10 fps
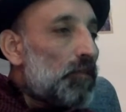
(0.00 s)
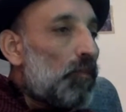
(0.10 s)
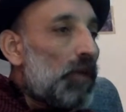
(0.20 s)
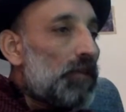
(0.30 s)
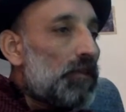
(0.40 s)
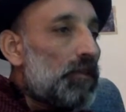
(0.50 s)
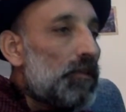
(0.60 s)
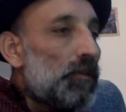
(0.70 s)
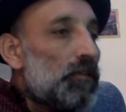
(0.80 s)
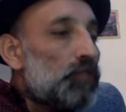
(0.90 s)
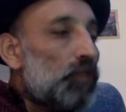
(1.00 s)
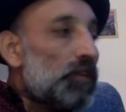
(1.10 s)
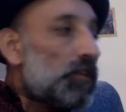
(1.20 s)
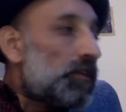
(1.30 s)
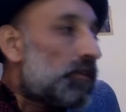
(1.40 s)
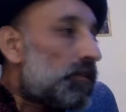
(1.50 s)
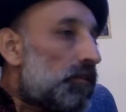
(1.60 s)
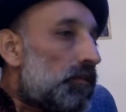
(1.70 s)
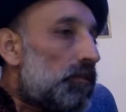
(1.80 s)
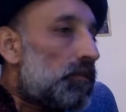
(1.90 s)
but it's worth it.
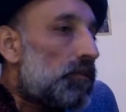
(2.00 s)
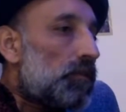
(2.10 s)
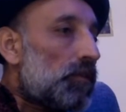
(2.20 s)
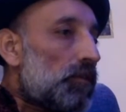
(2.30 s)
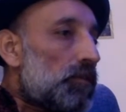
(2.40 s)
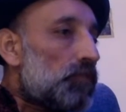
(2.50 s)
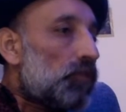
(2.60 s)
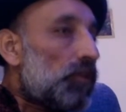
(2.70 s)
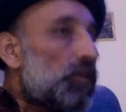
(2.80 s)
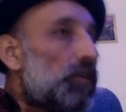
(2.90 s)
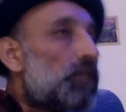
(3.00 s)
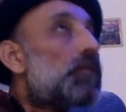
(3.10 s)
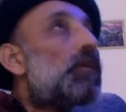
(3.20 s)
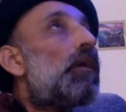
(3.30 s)
It's worth it.